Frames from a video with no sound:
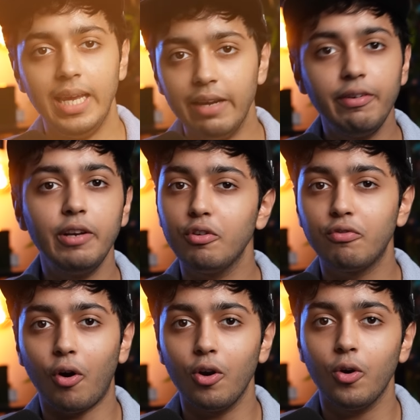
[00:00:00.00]
Even if you
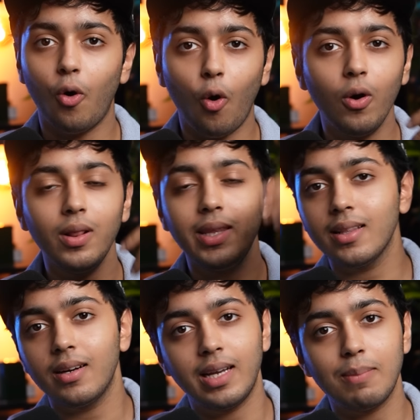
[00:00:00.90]
follow all the
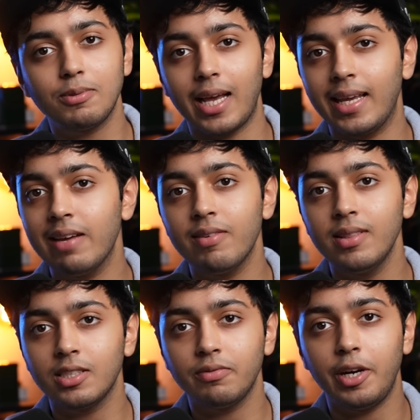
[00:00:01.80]
other tips I gave in
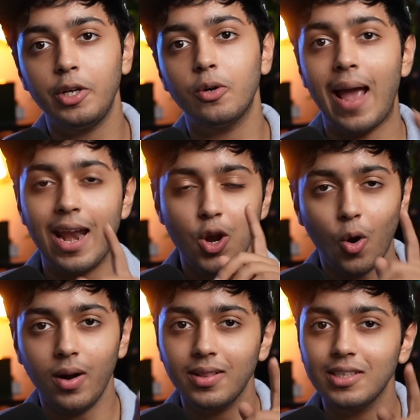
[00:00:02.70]
this video and
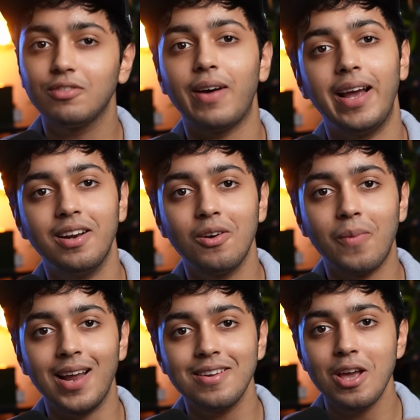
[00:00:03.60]
not this final
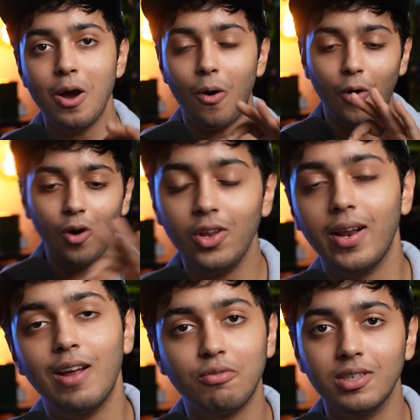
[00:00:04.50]
one, all
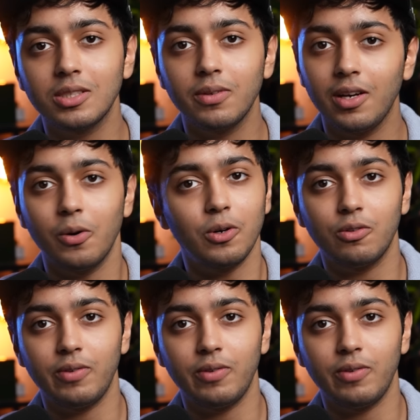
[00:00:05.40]
your efforts will go to